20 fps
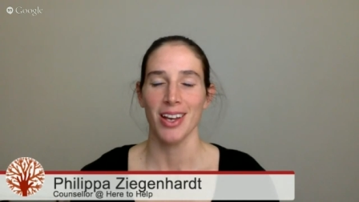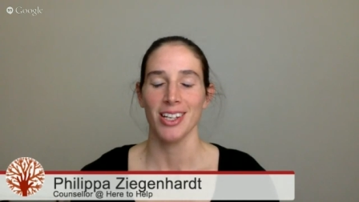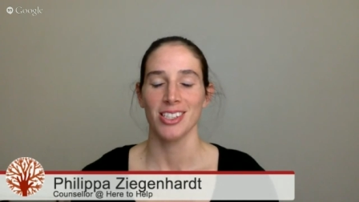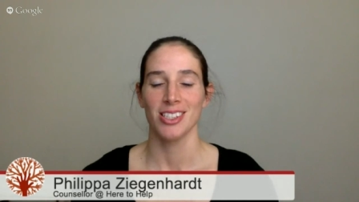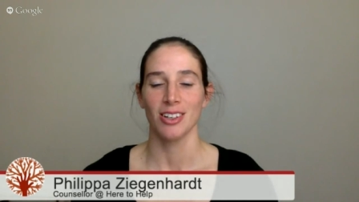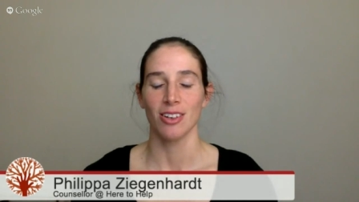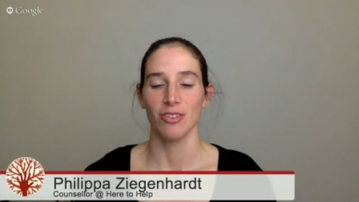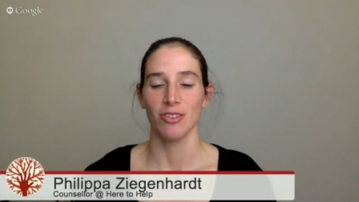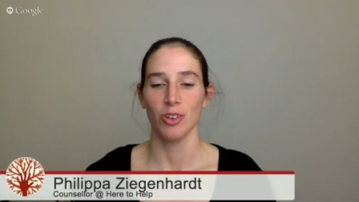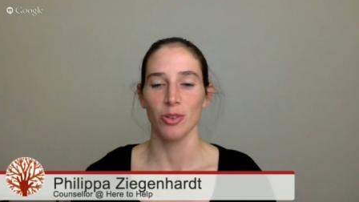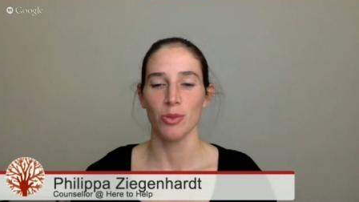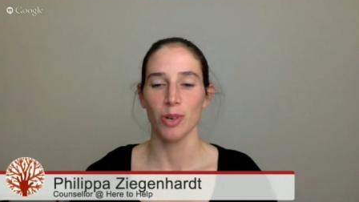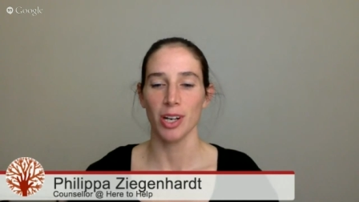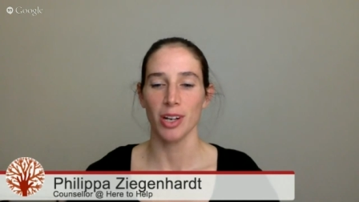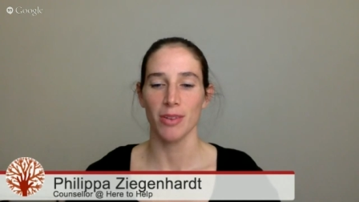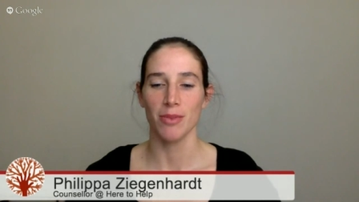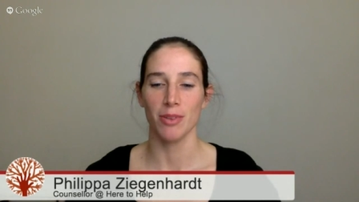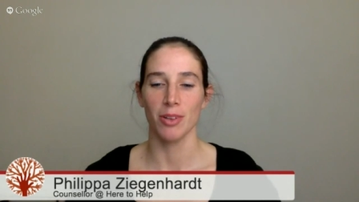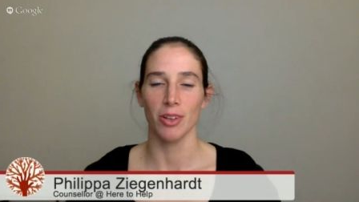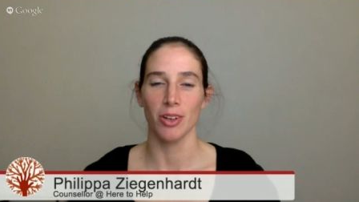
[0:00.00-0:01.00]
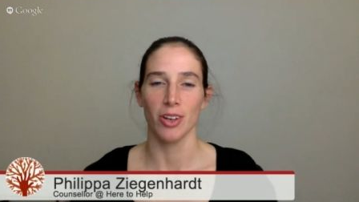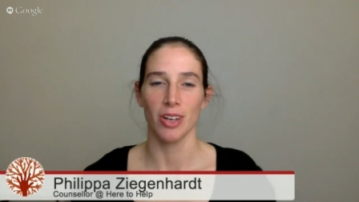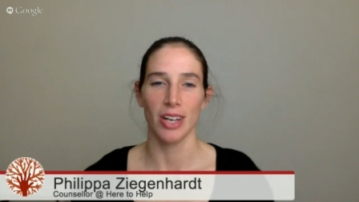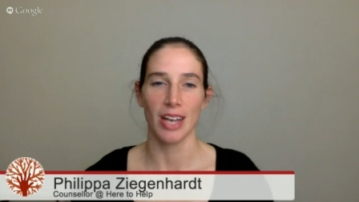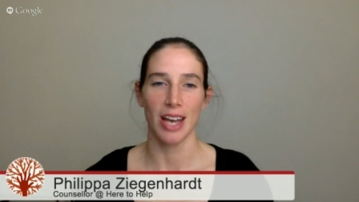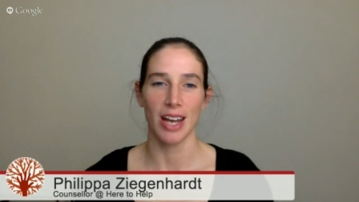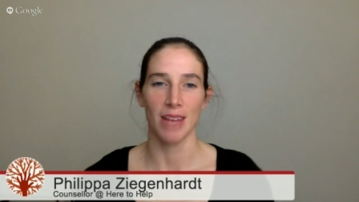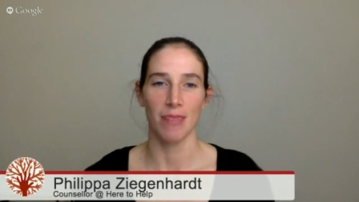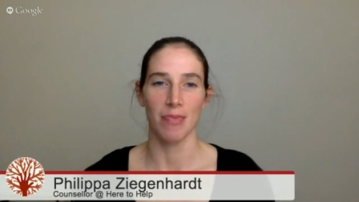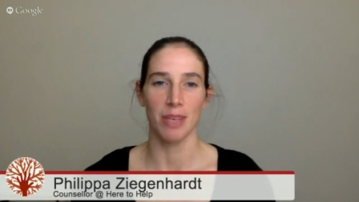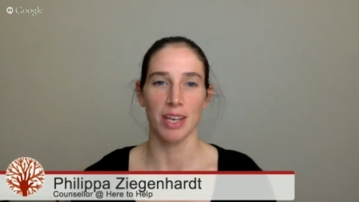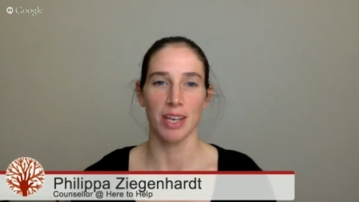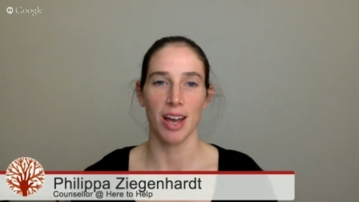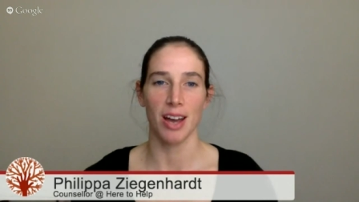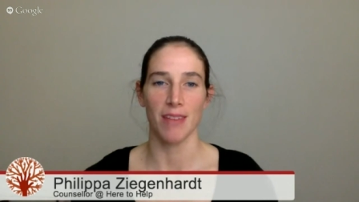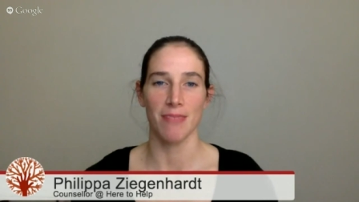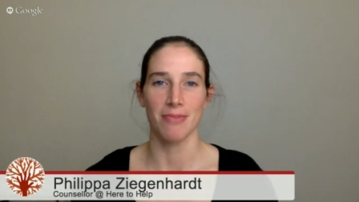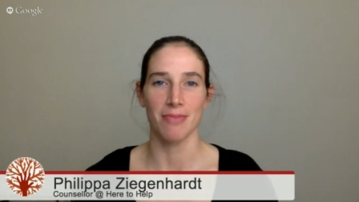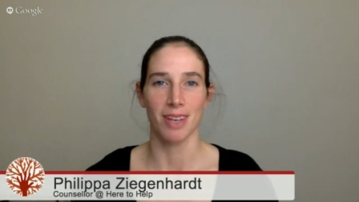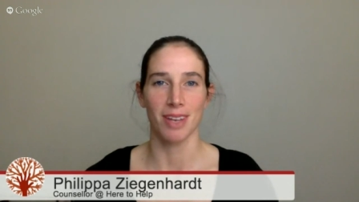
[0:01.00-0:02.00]
So if you want to learn how to
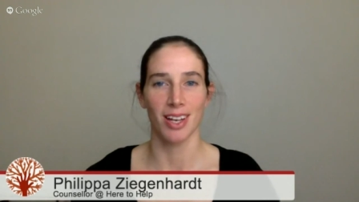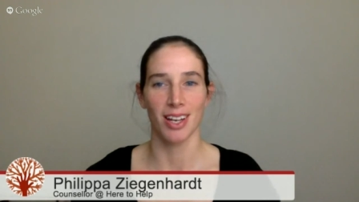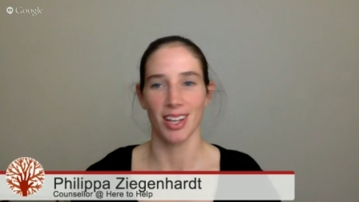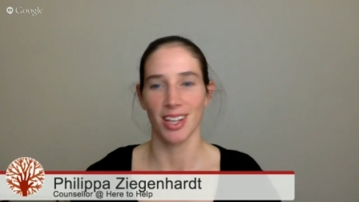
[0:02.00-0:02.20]
become,